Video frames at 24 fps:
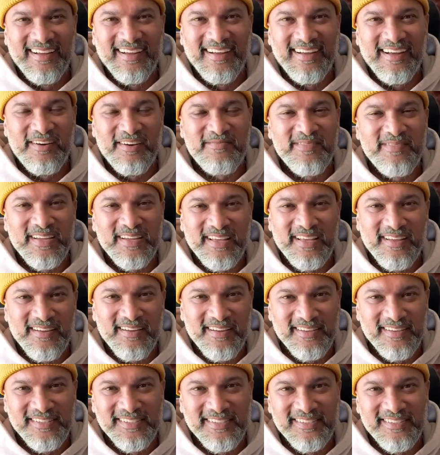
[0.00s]
Oh my
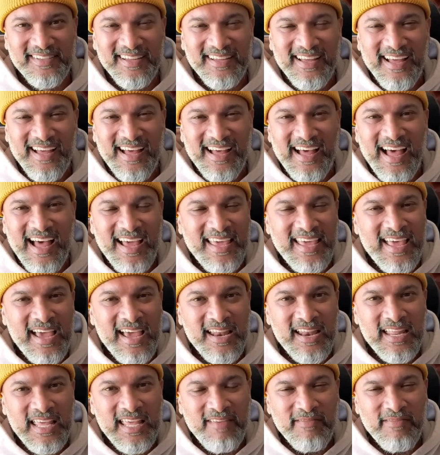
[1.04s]
gosh. I
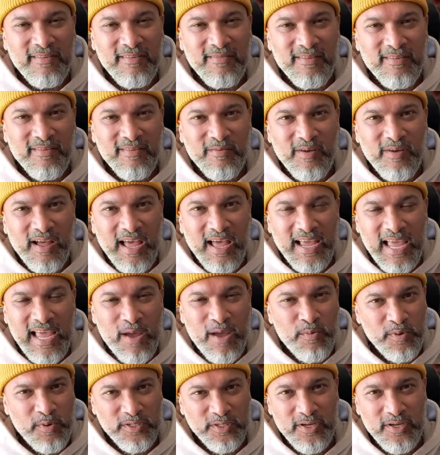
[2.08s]
can't watch